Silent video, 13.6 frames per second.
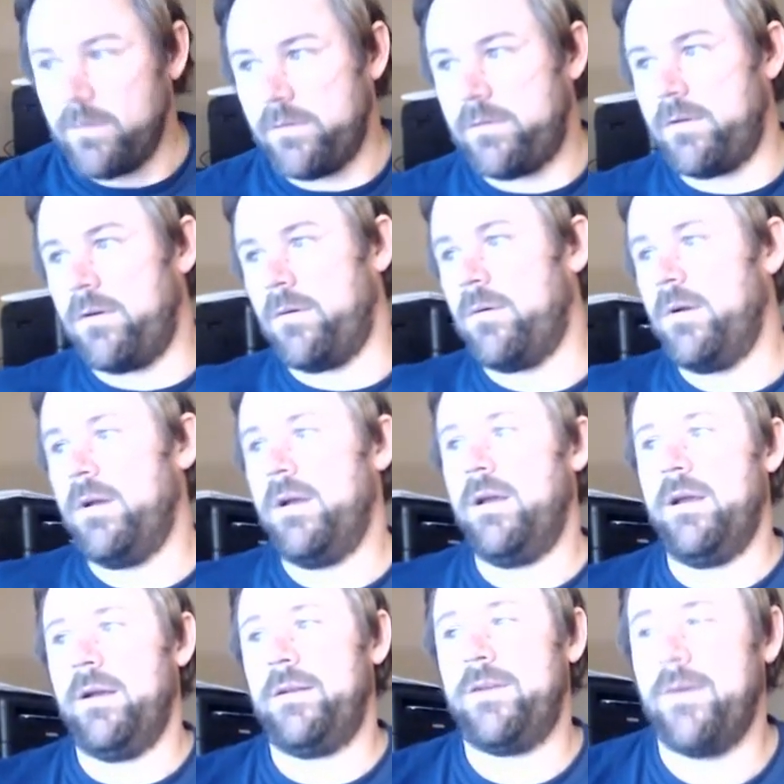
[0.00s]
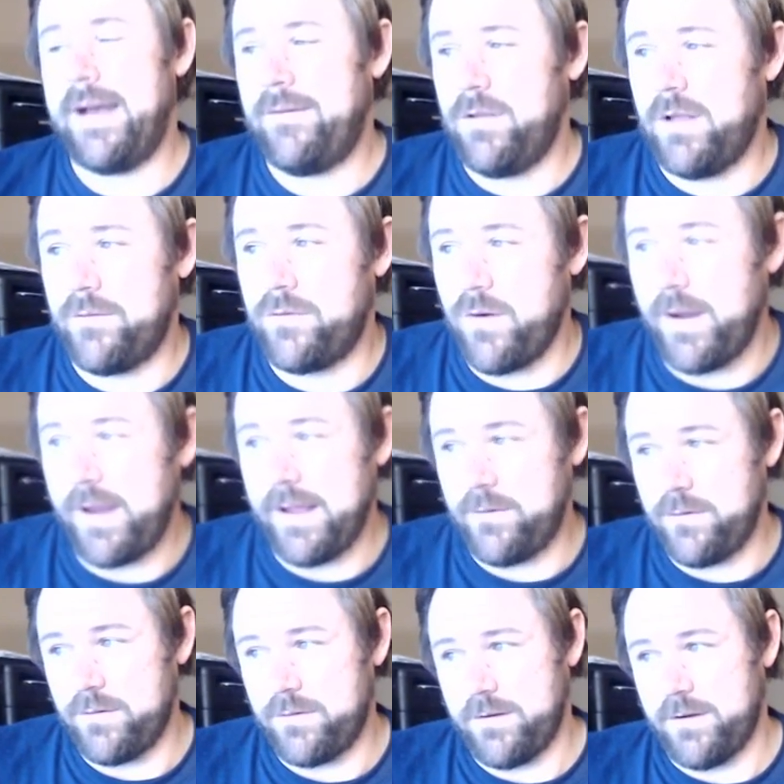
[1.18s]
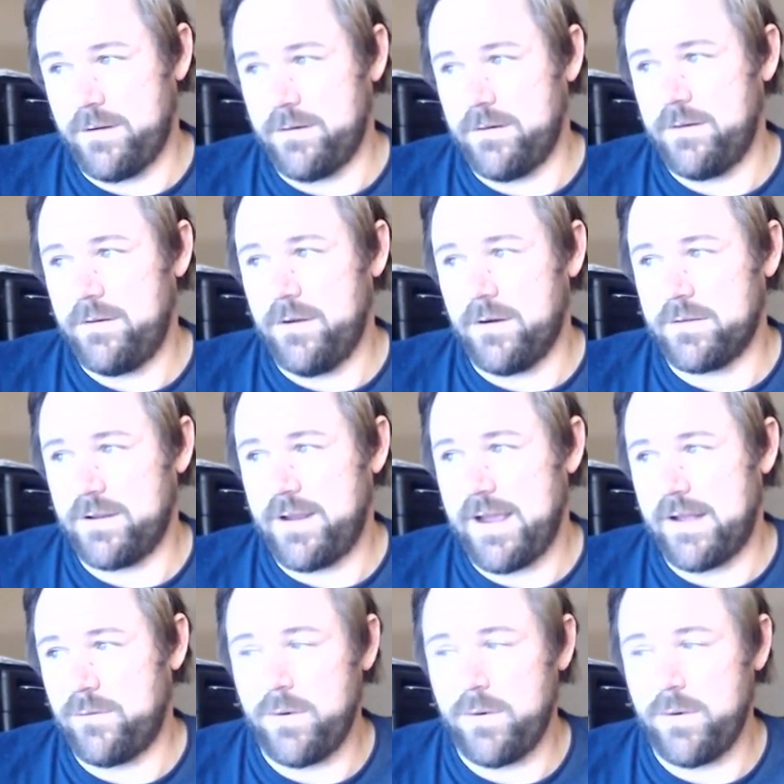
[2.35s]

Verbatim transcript: So don't have a lot of great answers on dogs and cats.